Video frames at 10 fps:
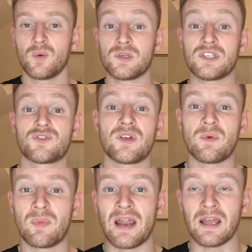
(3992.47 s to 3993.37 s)
which is
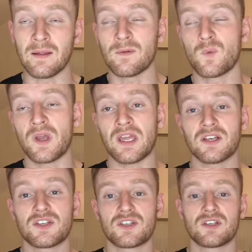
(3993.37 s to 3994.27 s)
treatment planning,
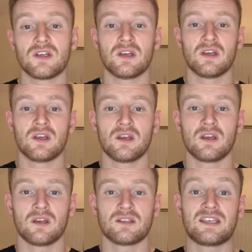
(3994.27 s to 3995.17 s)
which
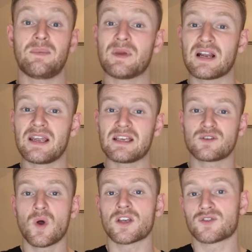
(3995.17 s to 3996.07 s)
typically is
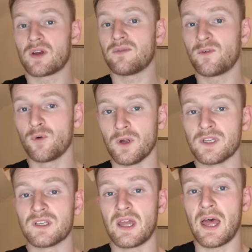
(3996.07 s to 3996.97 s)
quite
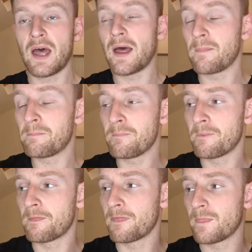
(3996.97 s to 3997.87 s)
straightforward.
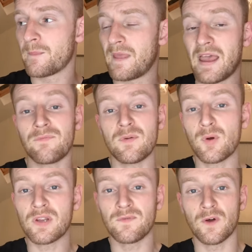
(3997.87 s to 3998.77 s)
Um,
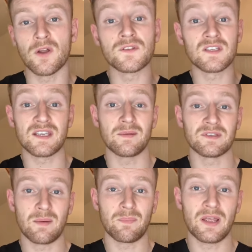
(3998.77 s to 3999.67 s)
everybody follows the same
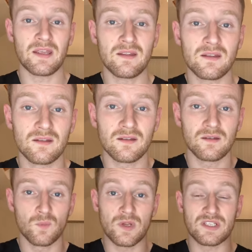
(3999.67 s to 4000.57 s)
template,
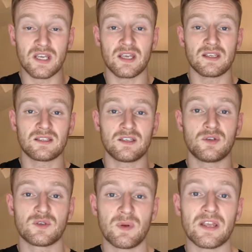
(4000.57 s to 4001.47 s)
which is you
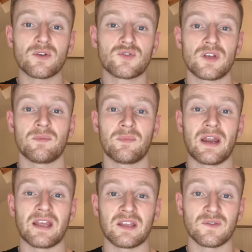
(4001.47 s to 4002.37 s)
split your treatment
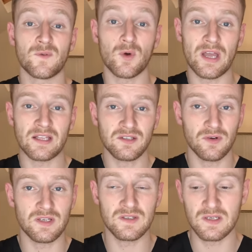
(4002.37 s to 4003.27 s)
planning into four
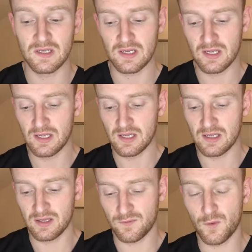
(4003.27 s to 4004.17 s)
categories.
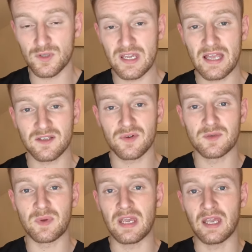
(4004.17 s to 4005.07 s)
The four
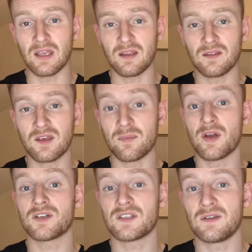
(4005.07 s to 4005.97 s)
categories being the
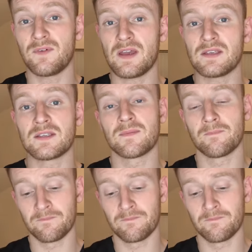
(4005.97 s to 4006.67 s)
emergency phase,